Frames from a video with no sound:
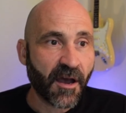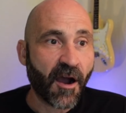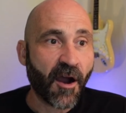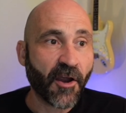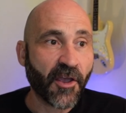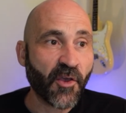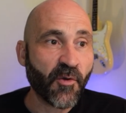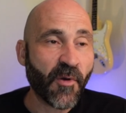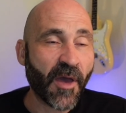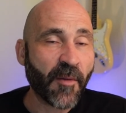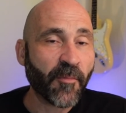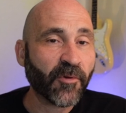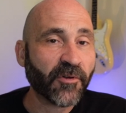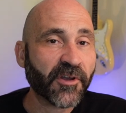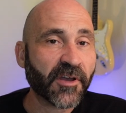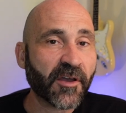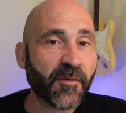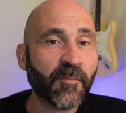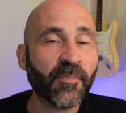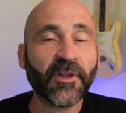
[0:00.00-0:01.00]
are you able
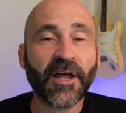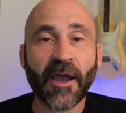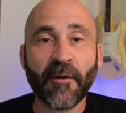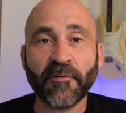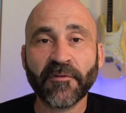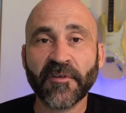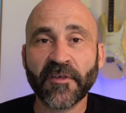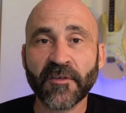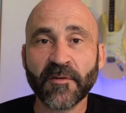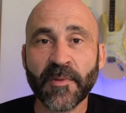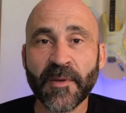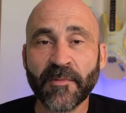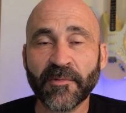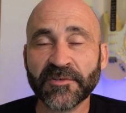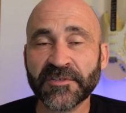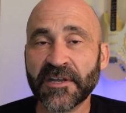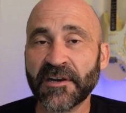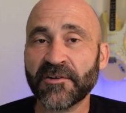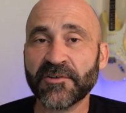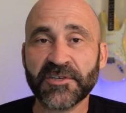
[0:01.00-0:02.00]
to comply with other
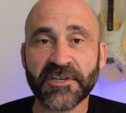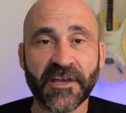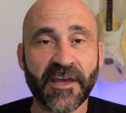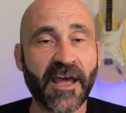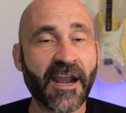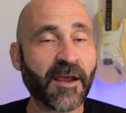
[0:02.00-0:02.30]
people's energy?